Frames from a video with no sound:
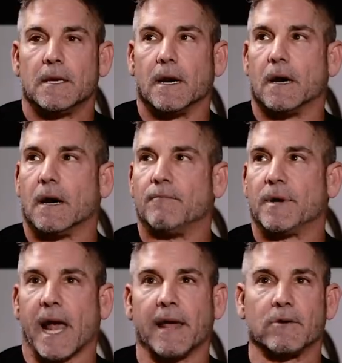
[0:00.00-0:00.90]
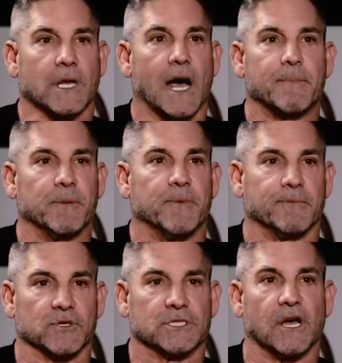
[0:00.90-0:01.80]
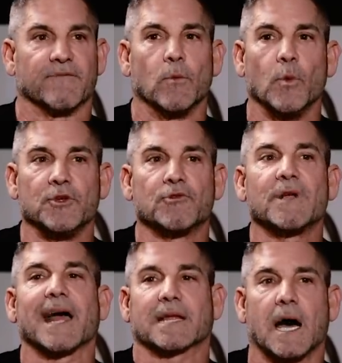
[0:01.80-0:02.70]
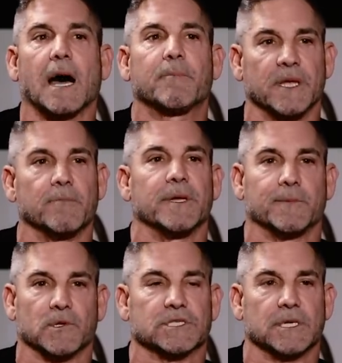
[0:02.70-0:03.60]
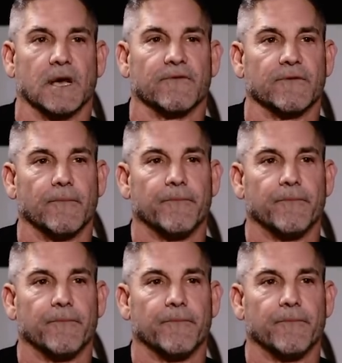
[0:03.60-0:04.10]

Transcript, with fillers: Uh, but I don't copy people's stuff. And when you're not copying people's stuff,